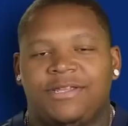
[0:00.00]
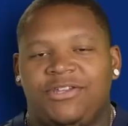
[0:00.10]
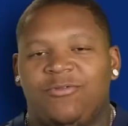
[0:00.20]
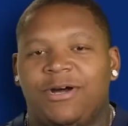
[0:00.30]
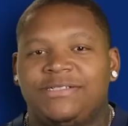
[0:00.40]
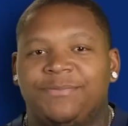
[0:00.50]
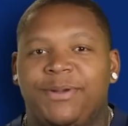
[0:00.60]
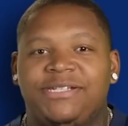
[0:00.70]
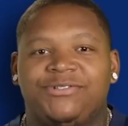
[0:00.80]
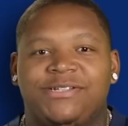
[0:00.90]
You're watching
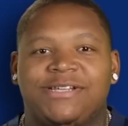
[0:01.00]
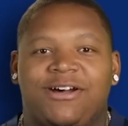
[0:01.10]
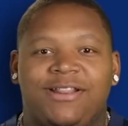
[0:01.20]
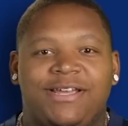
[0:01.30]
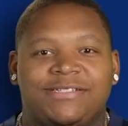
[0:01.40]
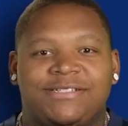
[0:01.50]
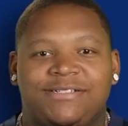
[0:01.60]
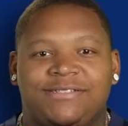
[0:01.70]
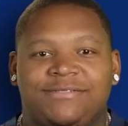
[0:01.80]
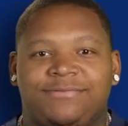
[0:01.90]
Patriots All
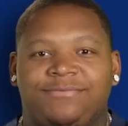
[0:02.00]
Access.